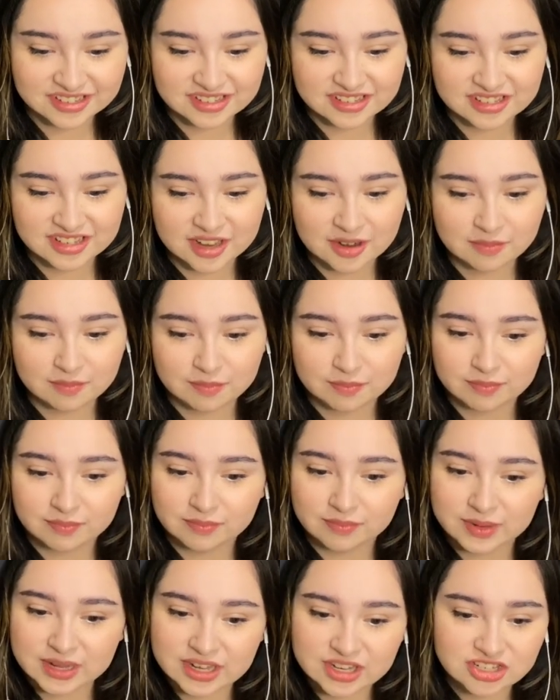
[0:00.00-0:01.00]
She said,
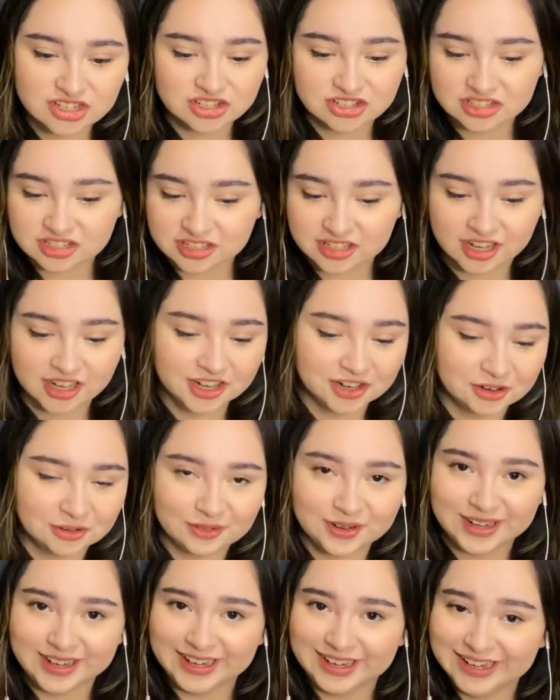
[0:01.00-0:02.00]
bitch, just die
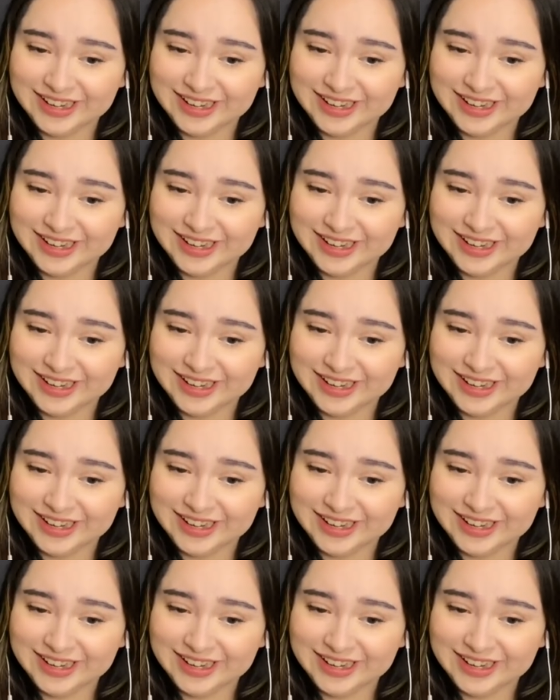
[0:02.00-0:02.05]
already.